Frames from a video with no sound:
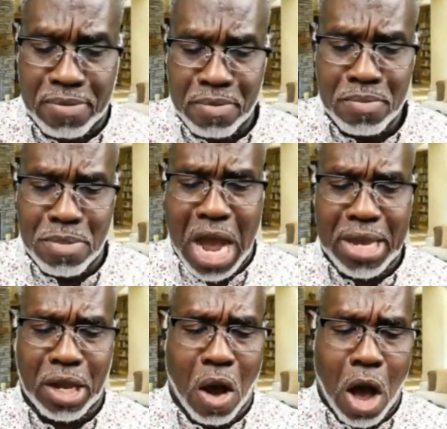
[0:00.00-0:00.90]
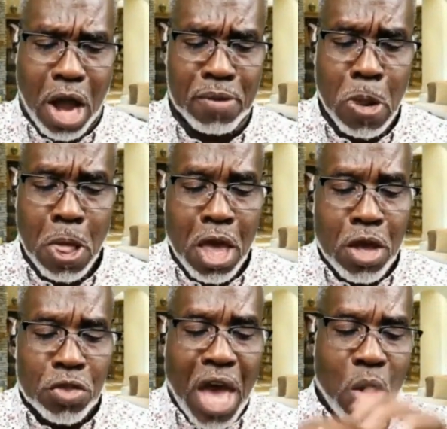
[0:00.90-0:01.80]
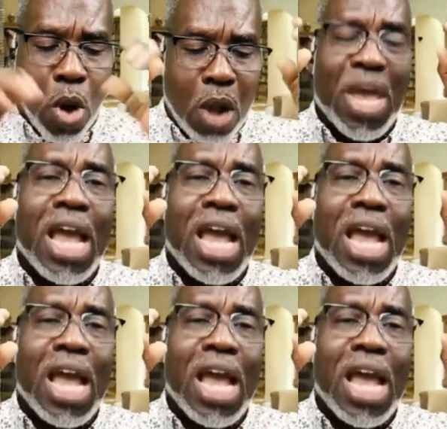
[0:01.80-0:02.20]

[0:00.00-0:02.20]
my God. They will be